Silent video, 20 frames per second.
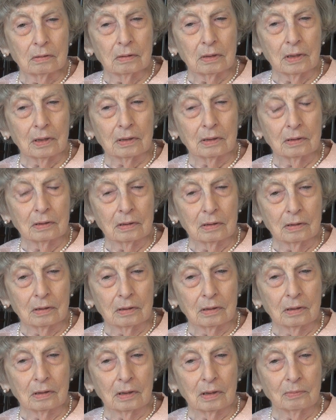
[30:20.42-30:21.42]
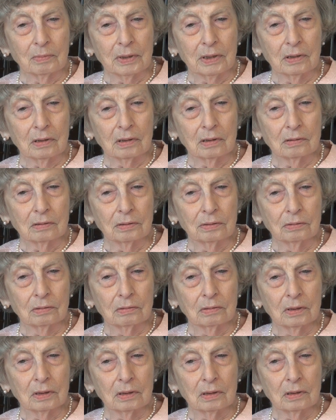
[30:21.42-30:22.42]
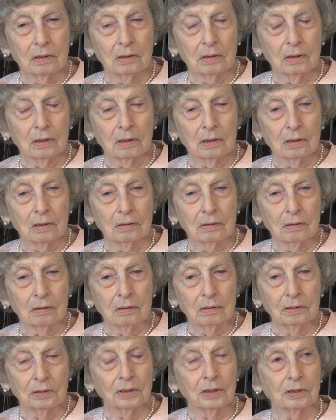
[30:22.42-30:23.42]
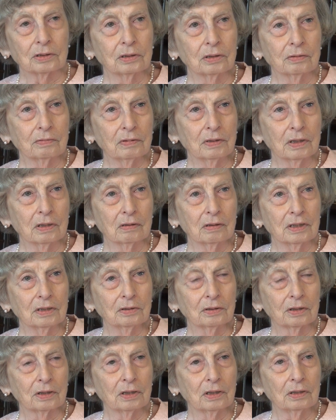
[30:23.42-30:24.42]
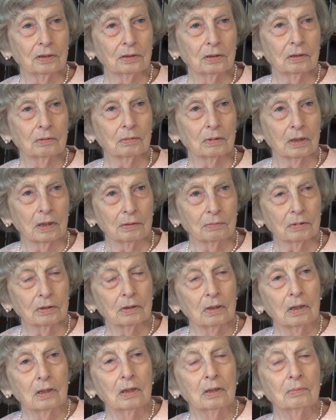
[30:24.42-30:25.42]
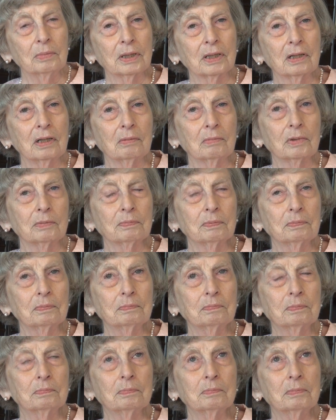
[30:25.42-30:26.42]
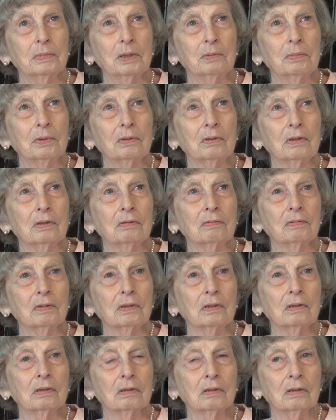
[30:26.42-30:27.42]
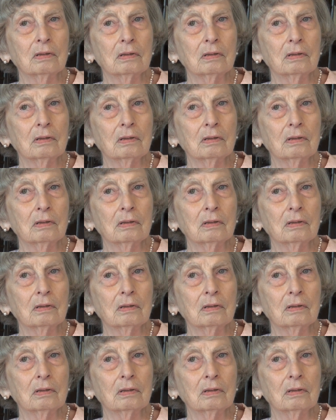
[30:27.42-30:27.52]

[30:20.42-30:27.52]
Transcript: that got me onto the uh, section of legal education. Well, I was, became a member of the